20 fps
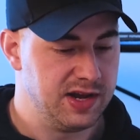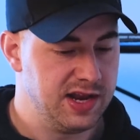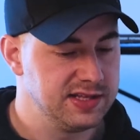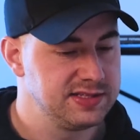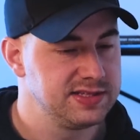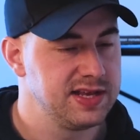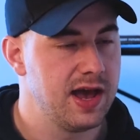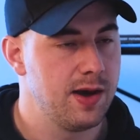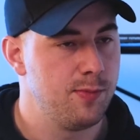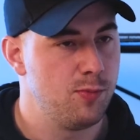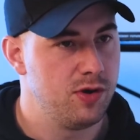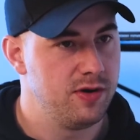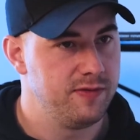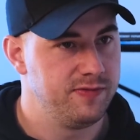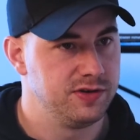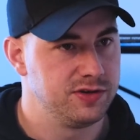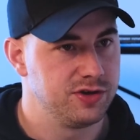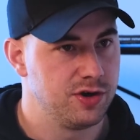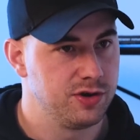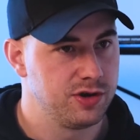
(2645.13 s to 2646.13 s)
Let's say I'm one of
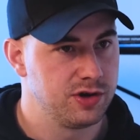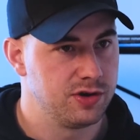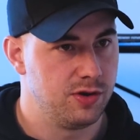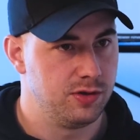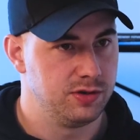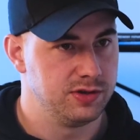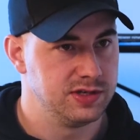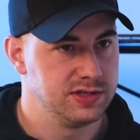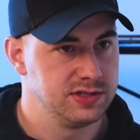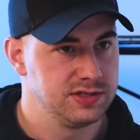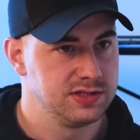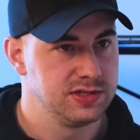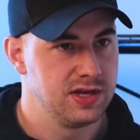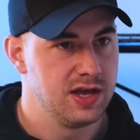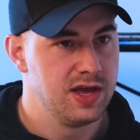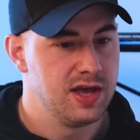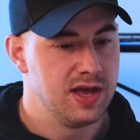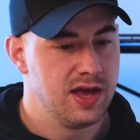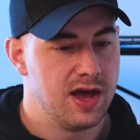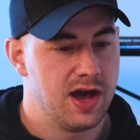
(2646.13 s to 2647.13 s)
the token holders.
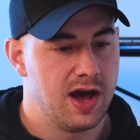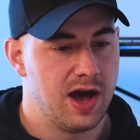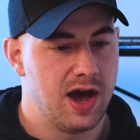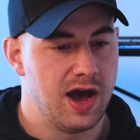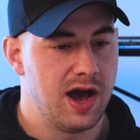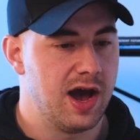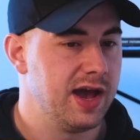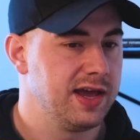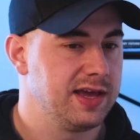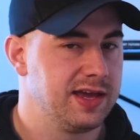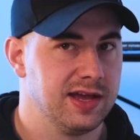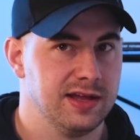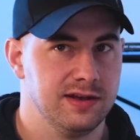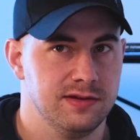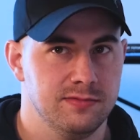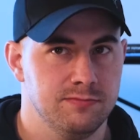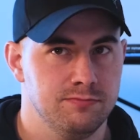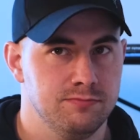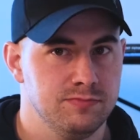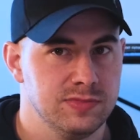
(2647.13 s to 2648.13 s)
I
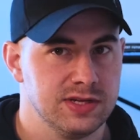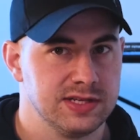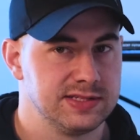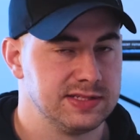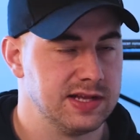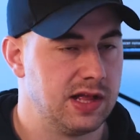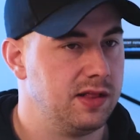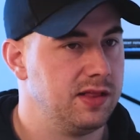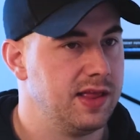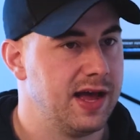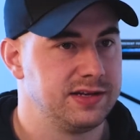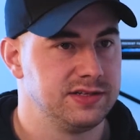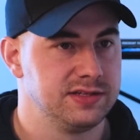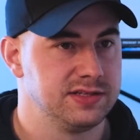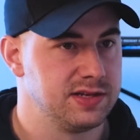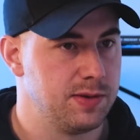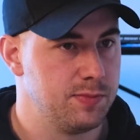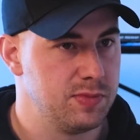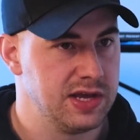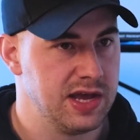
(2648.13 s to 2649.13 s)
can sell that to
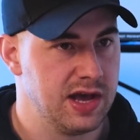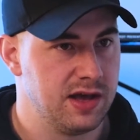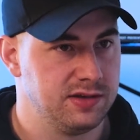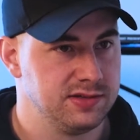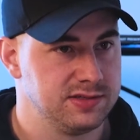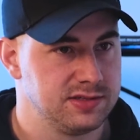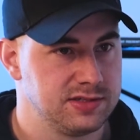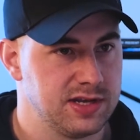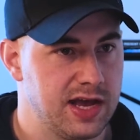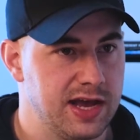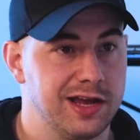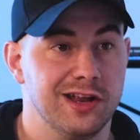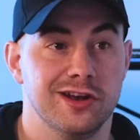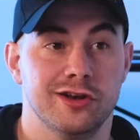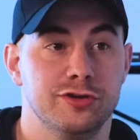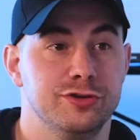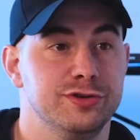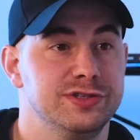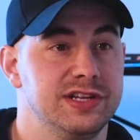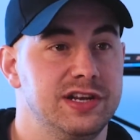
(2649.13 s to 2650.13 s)
somebody else. I can
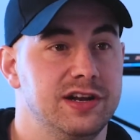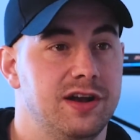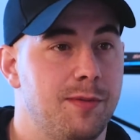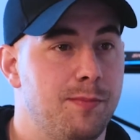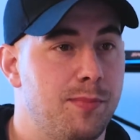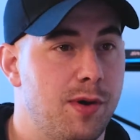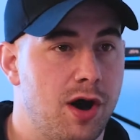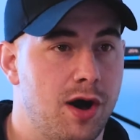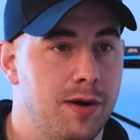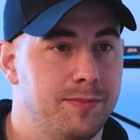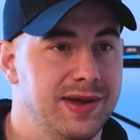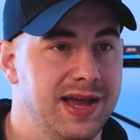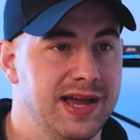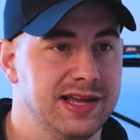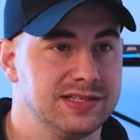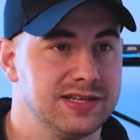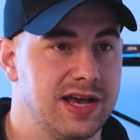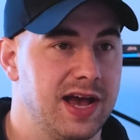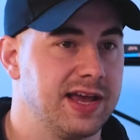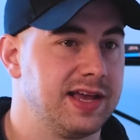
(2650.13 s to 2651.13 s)
lose it in a bar
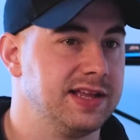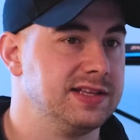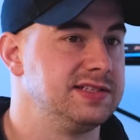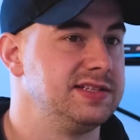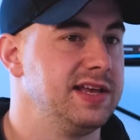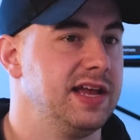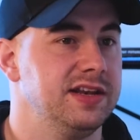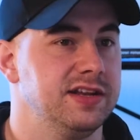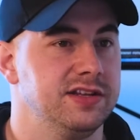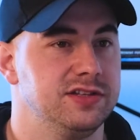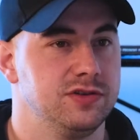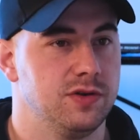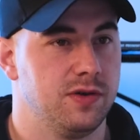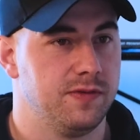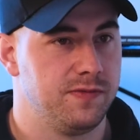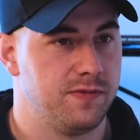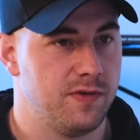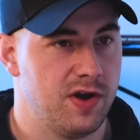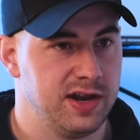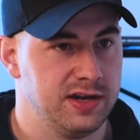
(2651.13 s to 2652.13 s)
bet. I can send it to a
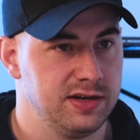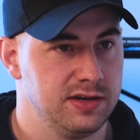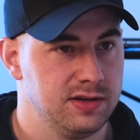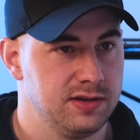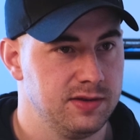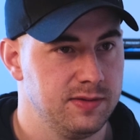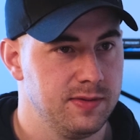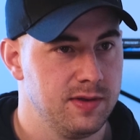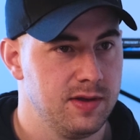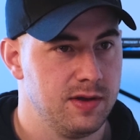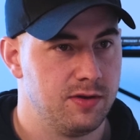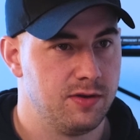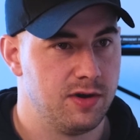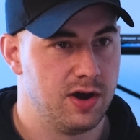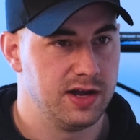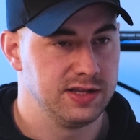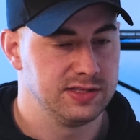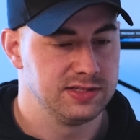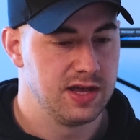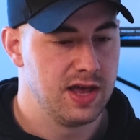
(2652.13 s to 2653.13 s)
friend,
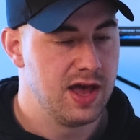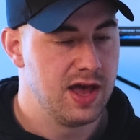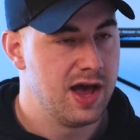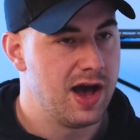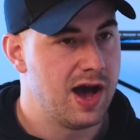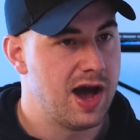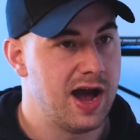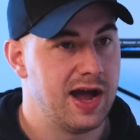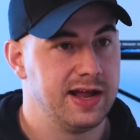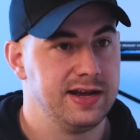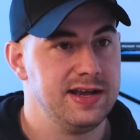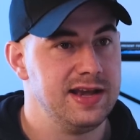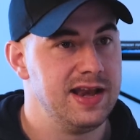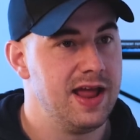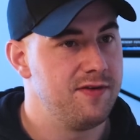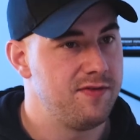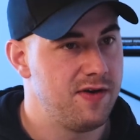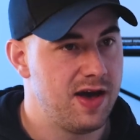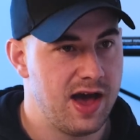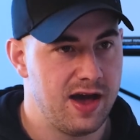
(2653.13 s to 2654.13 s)
right? I'd
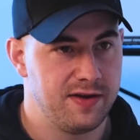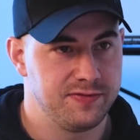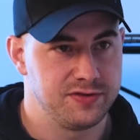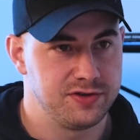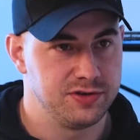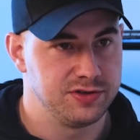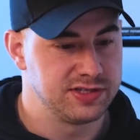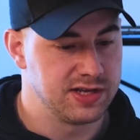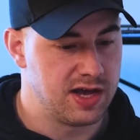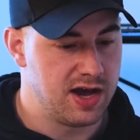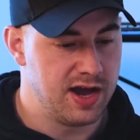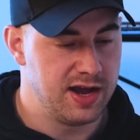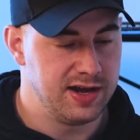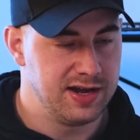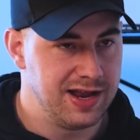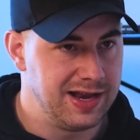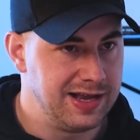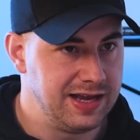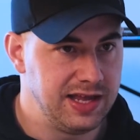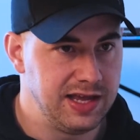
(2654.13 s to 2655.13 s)
never have to sign
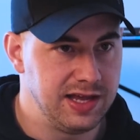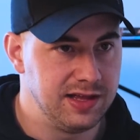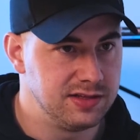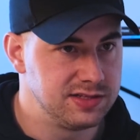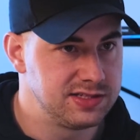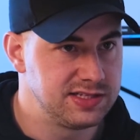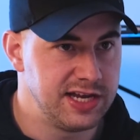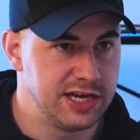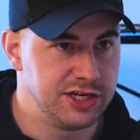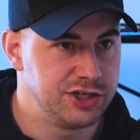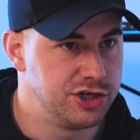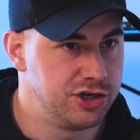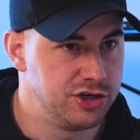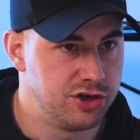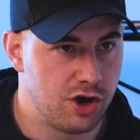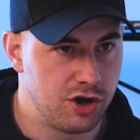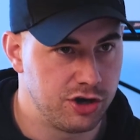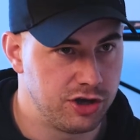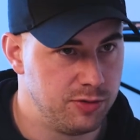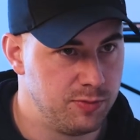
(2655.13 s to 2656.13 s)
a legal session
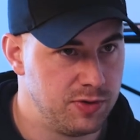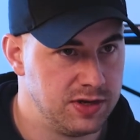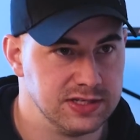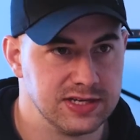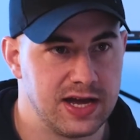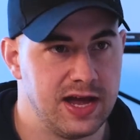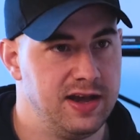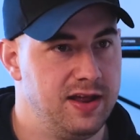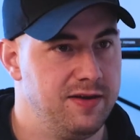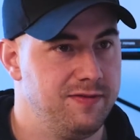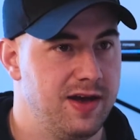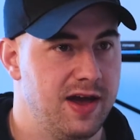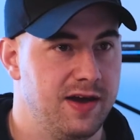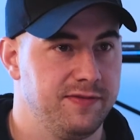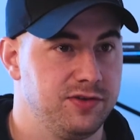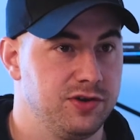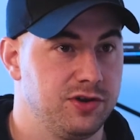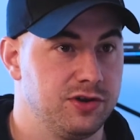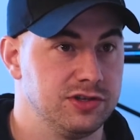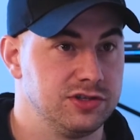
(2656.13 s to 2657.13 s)
document. I never have
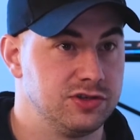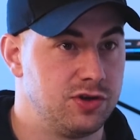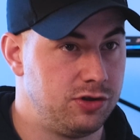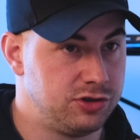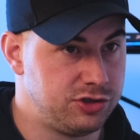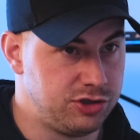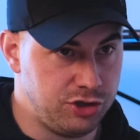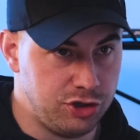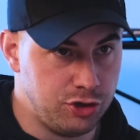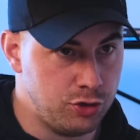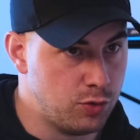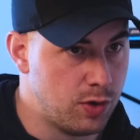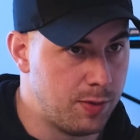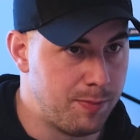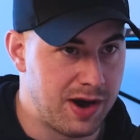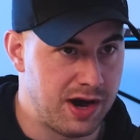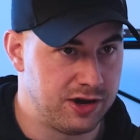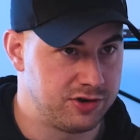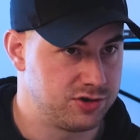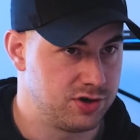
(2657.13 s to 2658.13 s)
to consult you
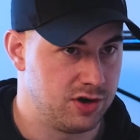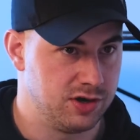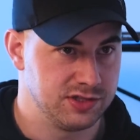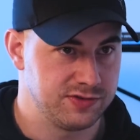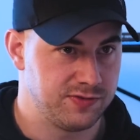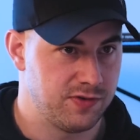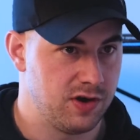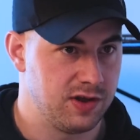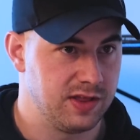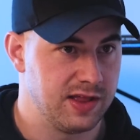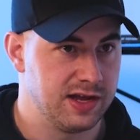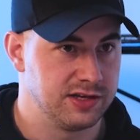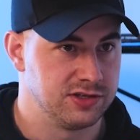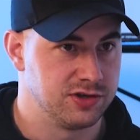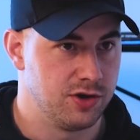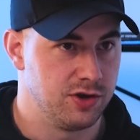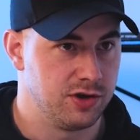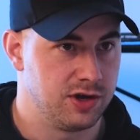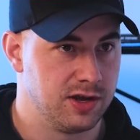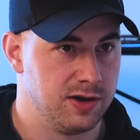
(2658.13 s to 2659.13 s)
about transferring that
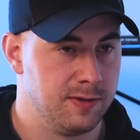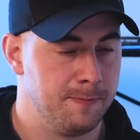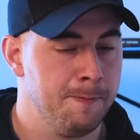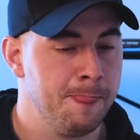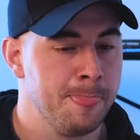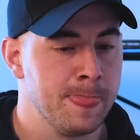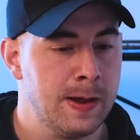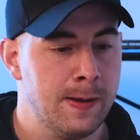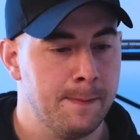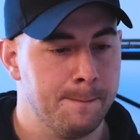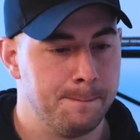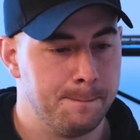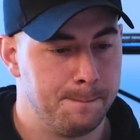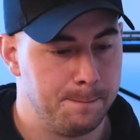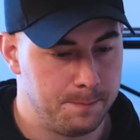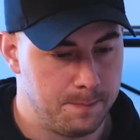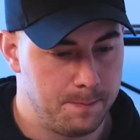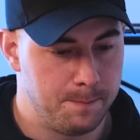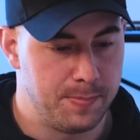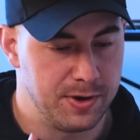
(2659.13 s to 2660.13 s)
token.
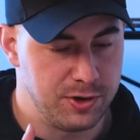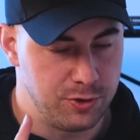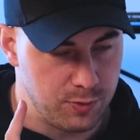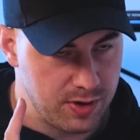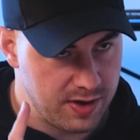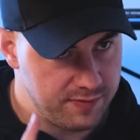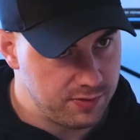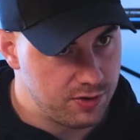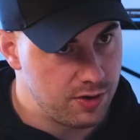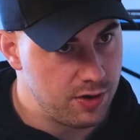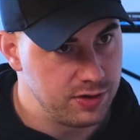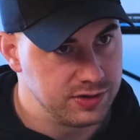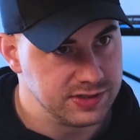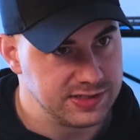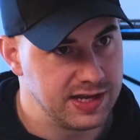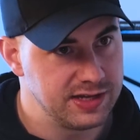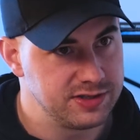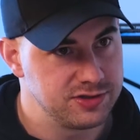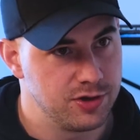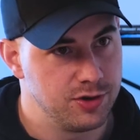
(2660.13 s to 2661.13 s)
But whoever owns
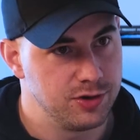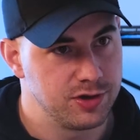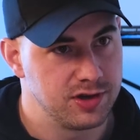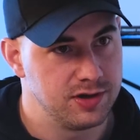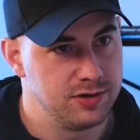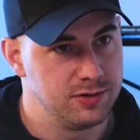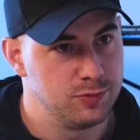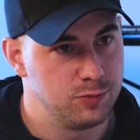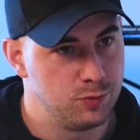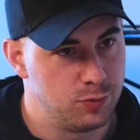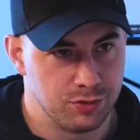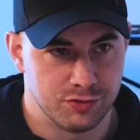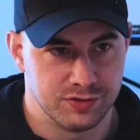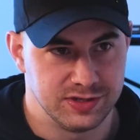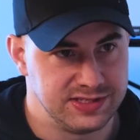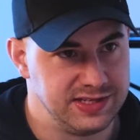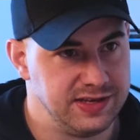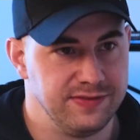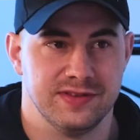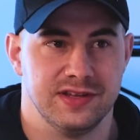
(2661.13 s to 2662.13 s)
that token will
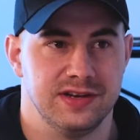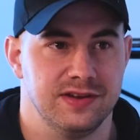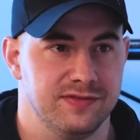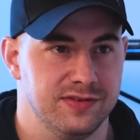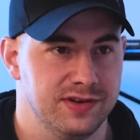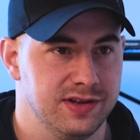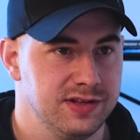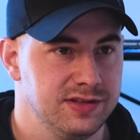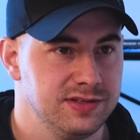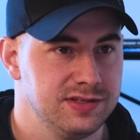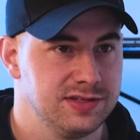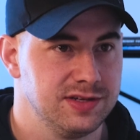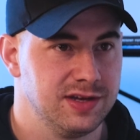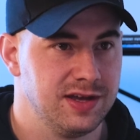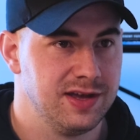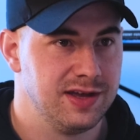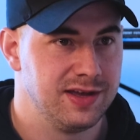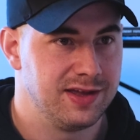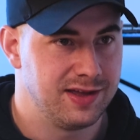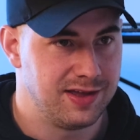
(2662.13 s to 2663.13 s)
receive the dividend
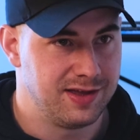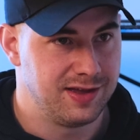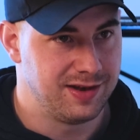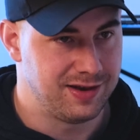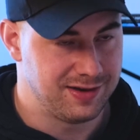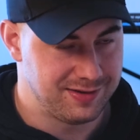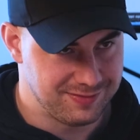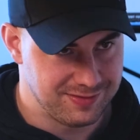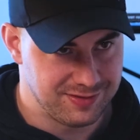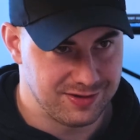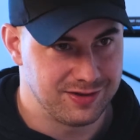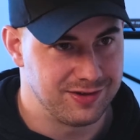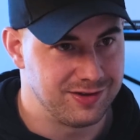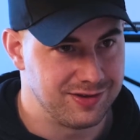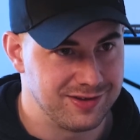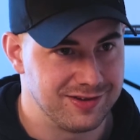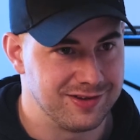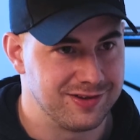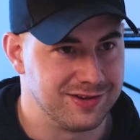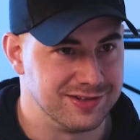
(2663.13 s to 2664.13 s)

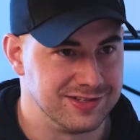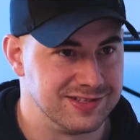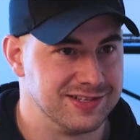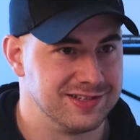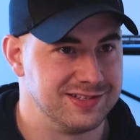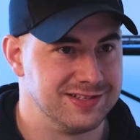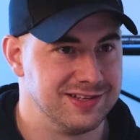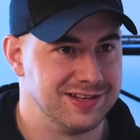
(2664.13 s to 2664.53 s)
consistently.